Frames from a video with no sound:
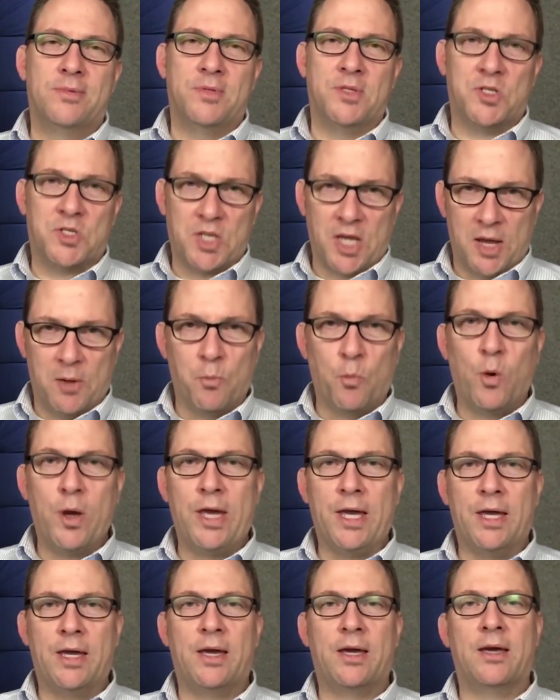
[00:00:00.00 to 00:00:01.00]
the same
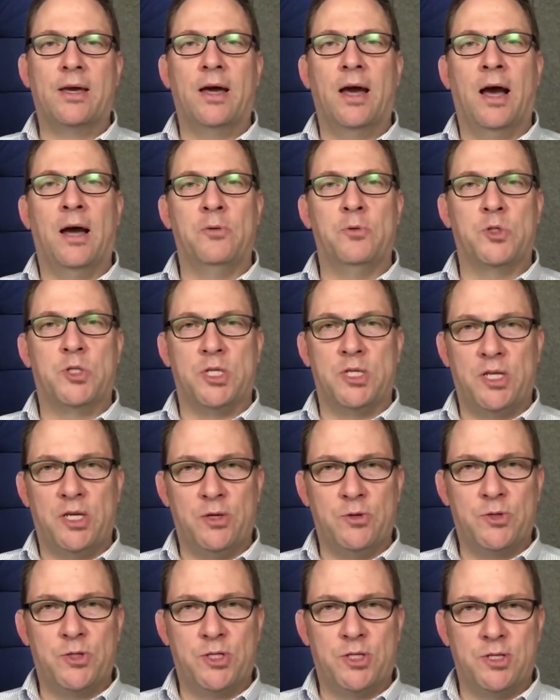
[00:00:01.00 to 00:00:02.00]
week, I was in
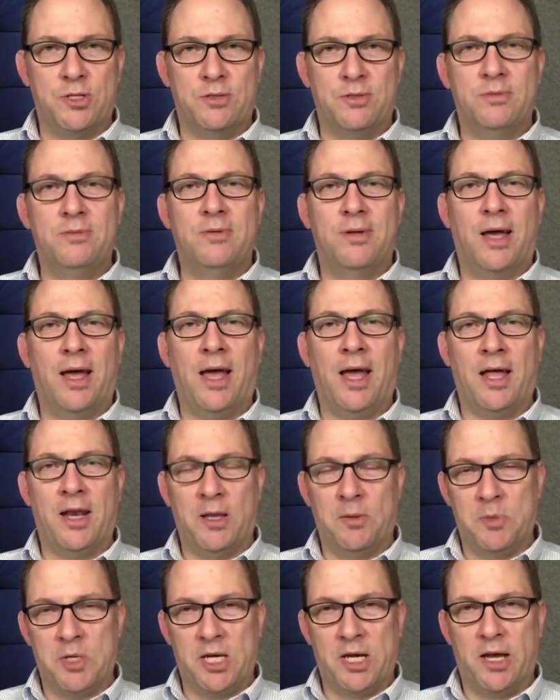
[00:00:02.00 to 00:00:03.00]
Houston at
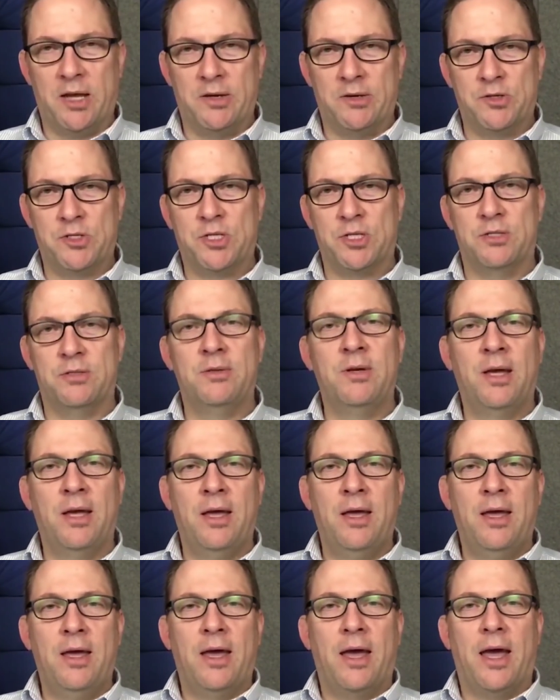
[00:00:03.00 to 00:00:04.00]
MD Anderson
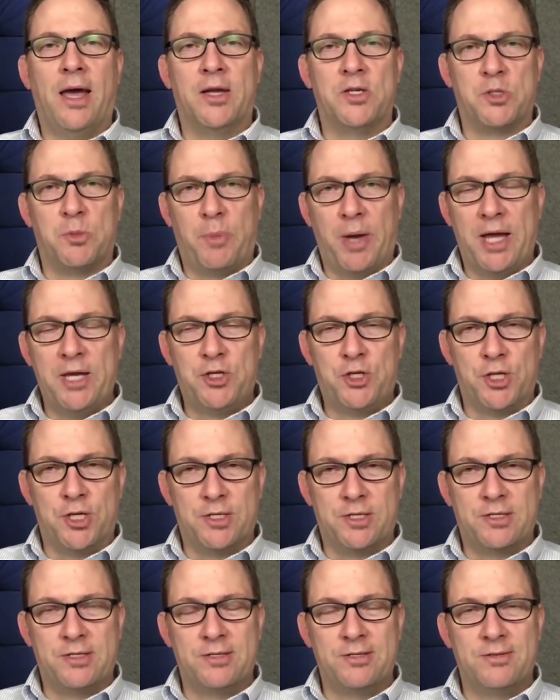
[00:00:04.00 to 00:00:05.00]
as a
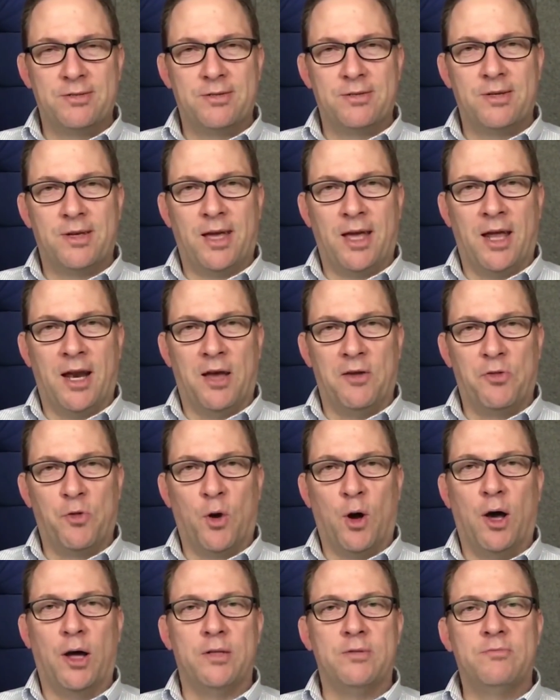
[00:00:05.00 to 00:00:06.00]
patient. And I
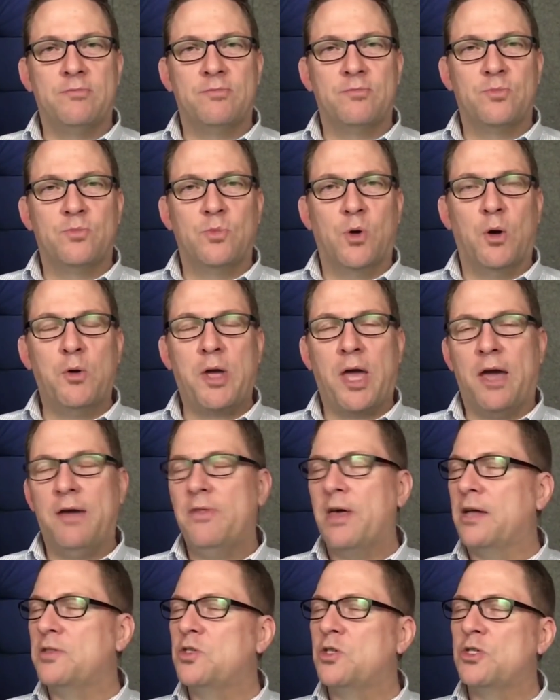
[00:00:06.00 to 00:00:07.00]
thought, okay,
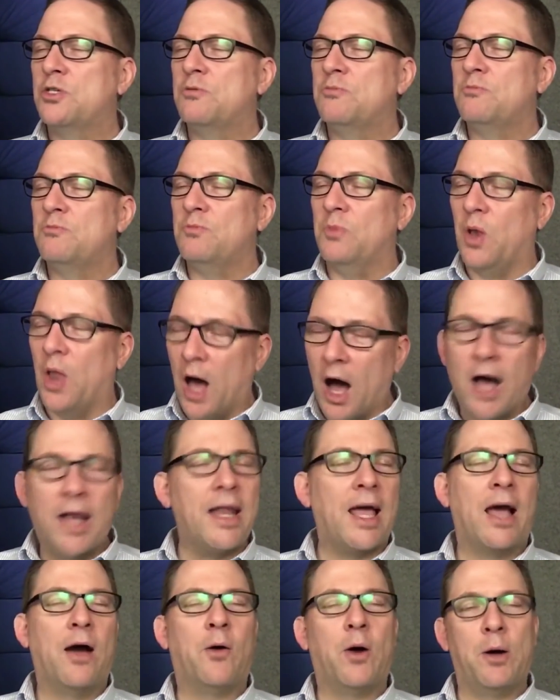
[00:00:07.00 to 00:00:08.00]
that's
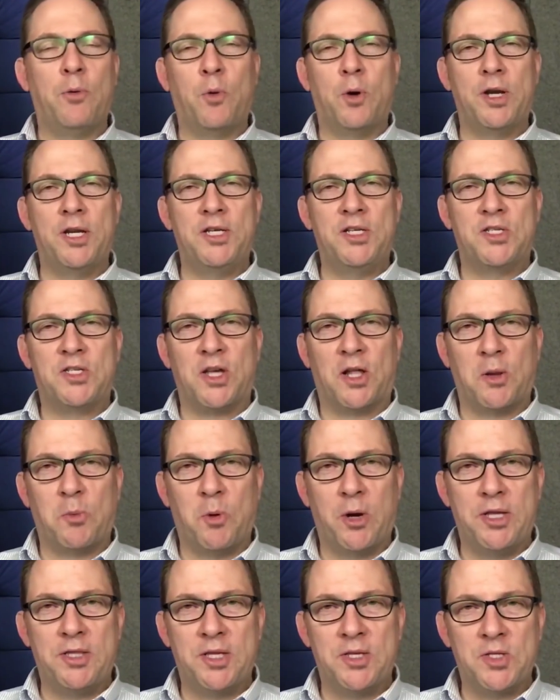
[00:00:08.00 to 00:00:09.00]
not how I wanted to
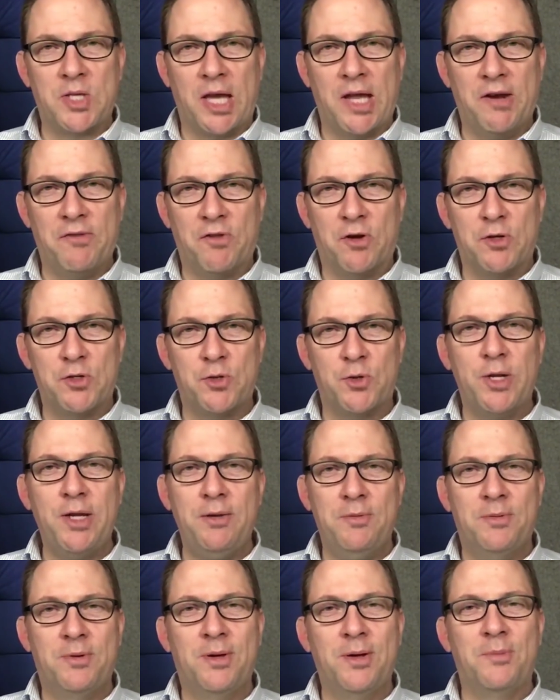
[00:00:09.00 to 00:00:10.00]
celebrate this anniversary,
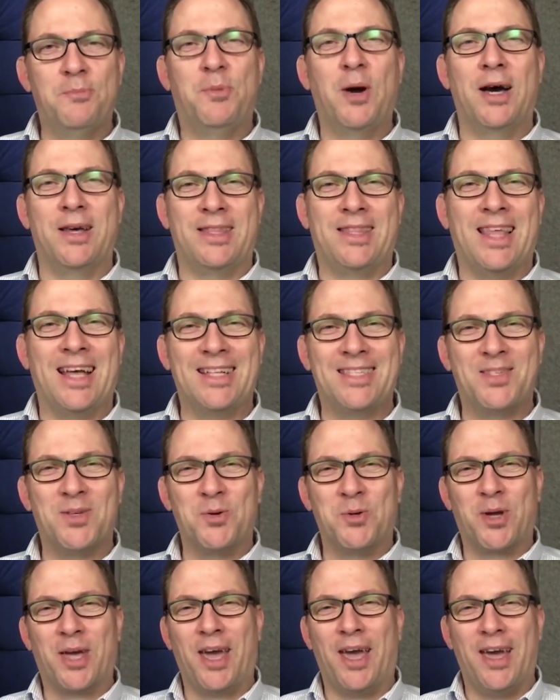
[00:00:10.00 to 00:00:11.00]
but that's
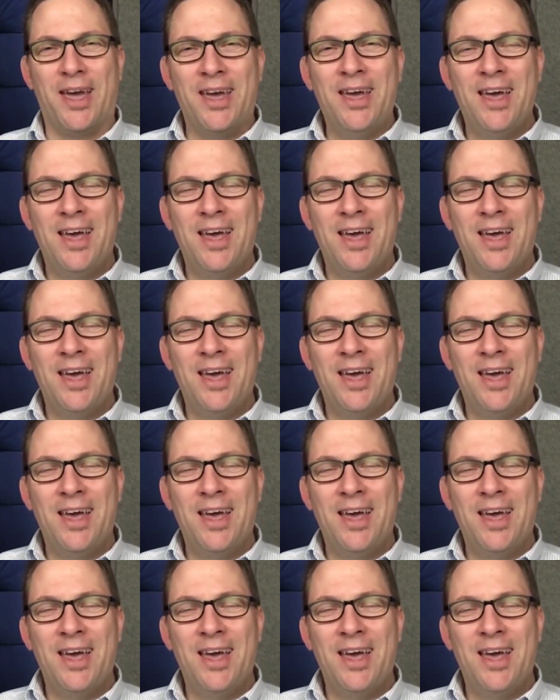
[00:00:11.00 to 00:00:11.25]
okay.